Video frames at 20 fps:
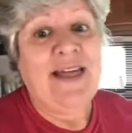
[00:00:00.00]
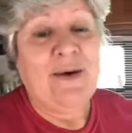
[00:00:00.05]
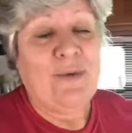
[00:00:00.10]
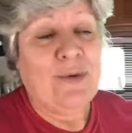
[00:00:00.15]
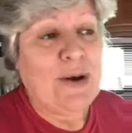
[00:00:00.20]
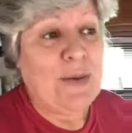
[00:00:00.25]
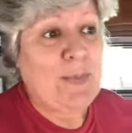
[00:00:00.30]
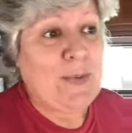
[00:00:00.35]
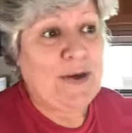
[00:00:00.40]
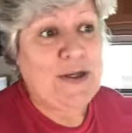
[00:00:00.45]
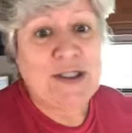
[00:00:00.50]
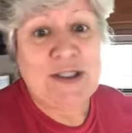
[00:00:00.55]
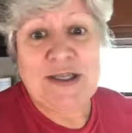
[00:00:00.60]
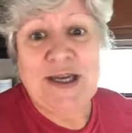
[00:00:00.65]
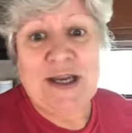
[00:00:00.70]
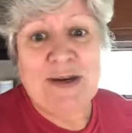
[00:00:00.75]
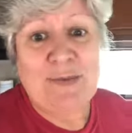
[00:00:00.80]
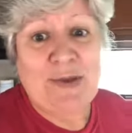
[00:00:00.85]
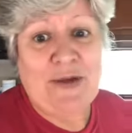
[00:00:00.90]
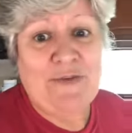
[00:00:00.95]
we
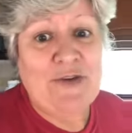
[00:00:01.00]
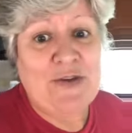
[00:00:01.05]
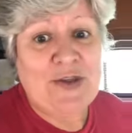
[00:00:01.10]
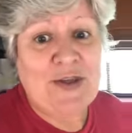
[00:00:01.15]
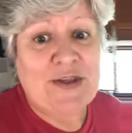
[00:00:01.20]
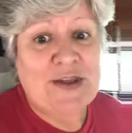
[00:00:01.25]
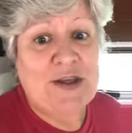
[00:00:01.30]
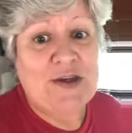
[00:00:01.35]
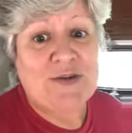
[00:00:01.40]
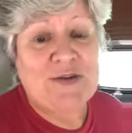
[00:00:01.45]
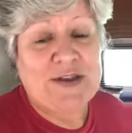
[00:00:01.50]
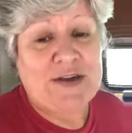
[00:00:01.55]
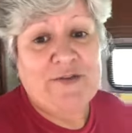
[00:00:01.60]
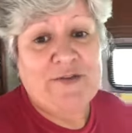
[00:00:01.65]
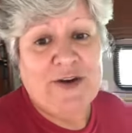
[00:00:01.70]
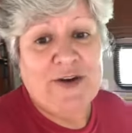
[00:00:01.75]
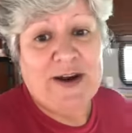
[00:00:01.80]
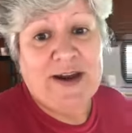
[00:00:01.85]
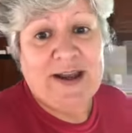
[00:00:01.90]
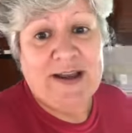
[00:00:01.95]
appreciate everything that you've done
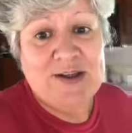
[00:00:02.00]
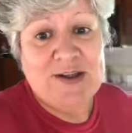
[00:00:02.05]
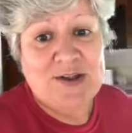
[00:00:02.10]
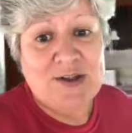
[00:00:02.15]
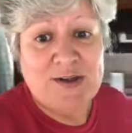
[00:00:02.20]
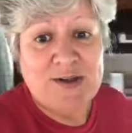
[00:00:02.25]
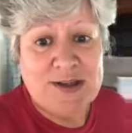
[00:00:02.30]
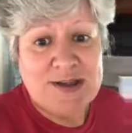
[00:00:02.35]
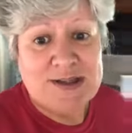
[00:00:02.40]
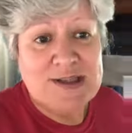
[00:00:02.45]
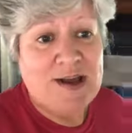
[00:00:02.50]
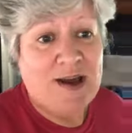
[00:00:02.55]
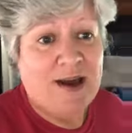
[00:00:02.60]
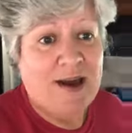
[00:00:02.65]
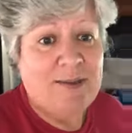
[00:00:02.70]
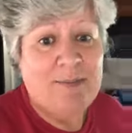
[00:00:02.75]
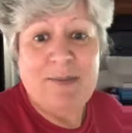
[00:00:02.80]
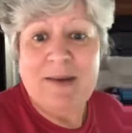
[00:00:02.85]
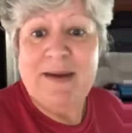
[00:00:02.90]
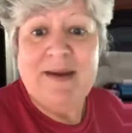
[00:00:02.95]
for our kid during this
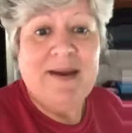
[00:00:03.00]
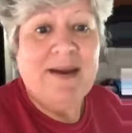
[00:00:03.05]
time.